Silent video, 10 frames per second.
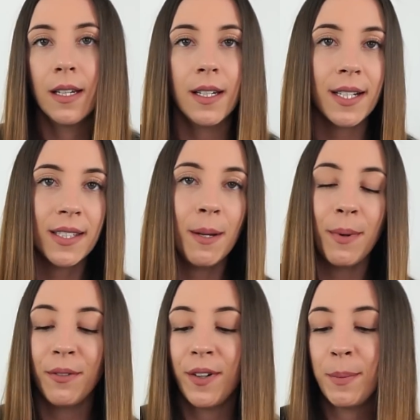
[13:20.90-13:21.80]
Next up
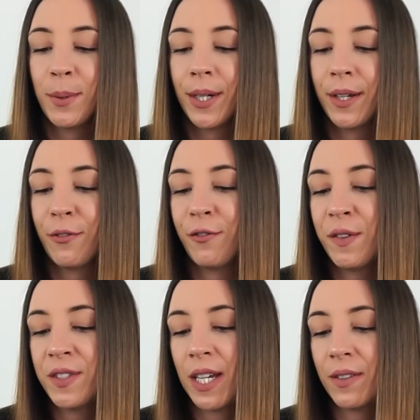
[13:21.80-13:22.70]
on February
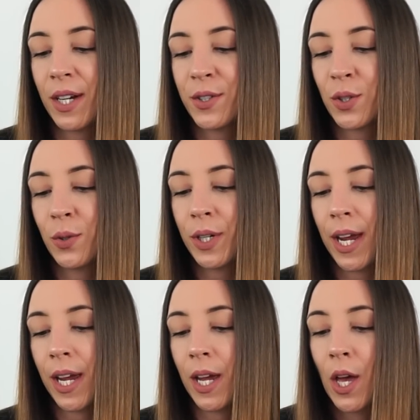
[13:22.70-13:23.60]
15th, I sold
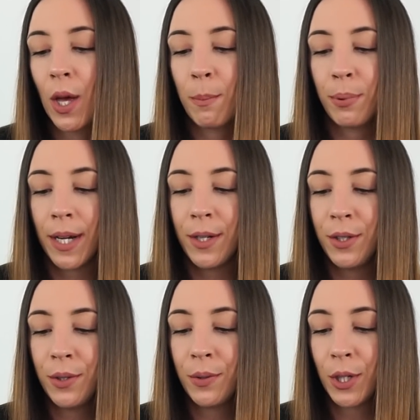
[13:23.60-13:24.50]
a brand
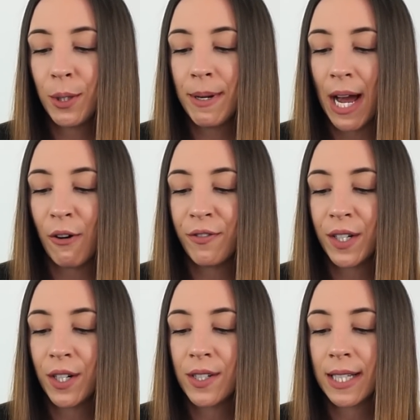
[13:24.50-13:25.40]
new Urban
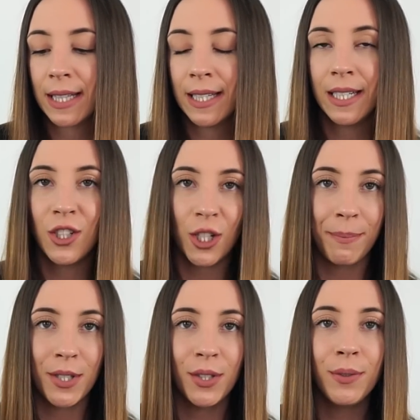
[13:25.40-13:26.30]
Outfitters linen
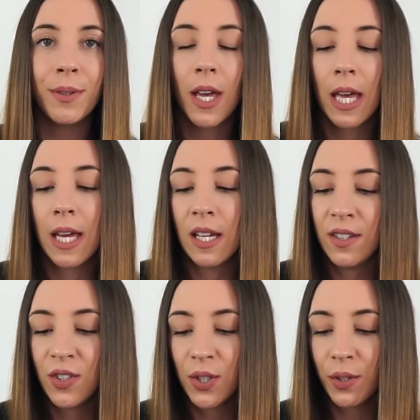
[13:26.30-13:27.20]
jumpsuit.
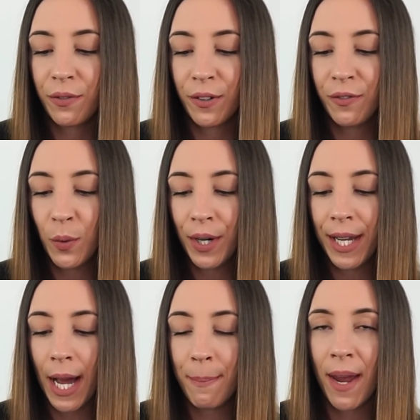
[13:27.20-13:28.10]
This sold for
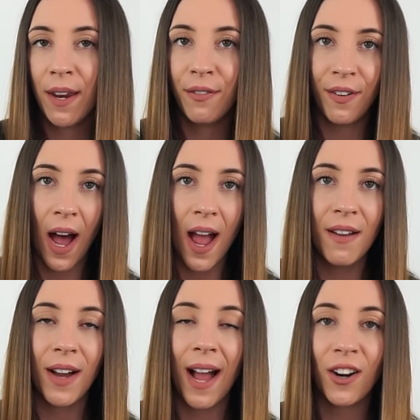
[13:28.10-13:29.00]
$40. I paid $5.
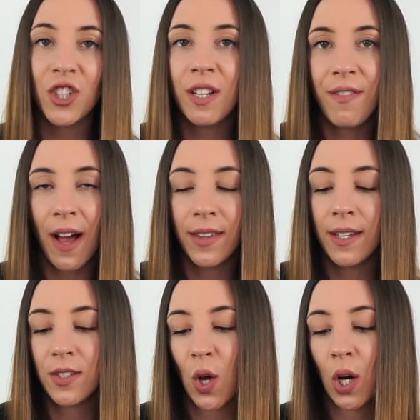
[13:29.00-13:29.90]
I actually found
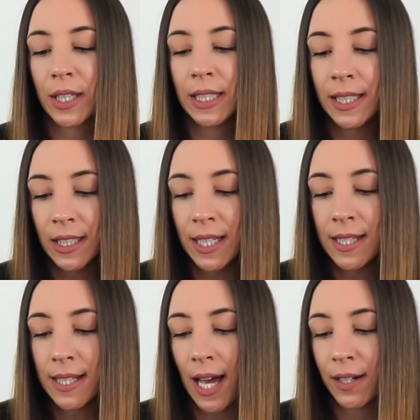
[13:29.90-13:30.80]
this on
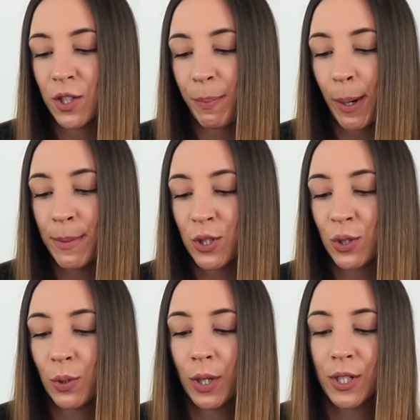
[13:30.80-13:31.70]
clearance at a department
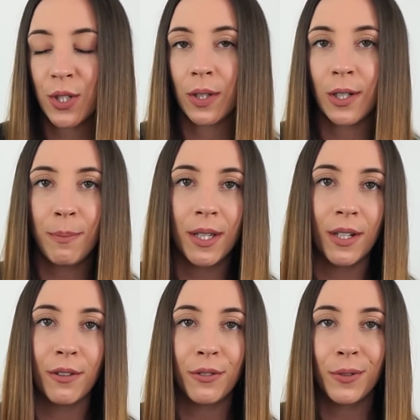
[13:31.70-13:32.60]
store, so a little bit
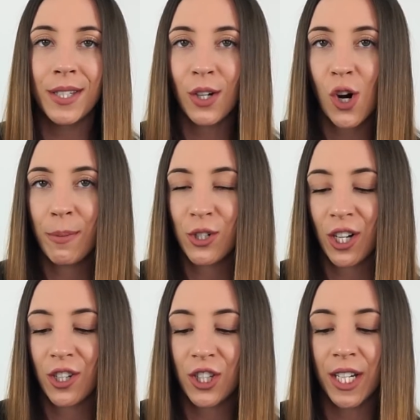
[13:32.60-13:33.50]
of retail
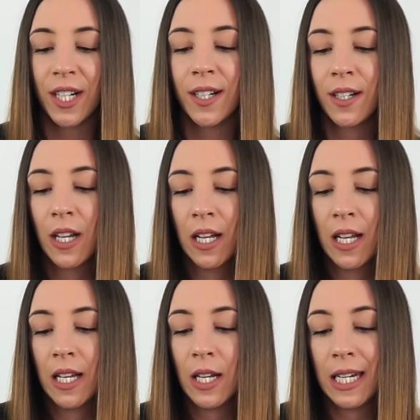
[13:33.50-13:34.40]
arbitrage there.
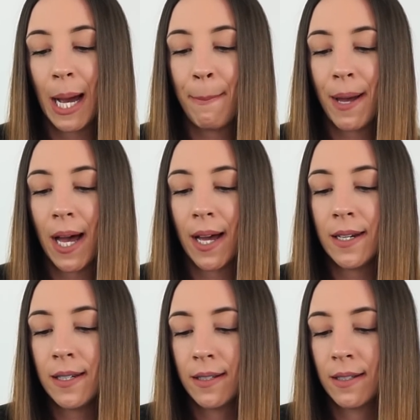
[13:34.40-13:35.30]
Not bad.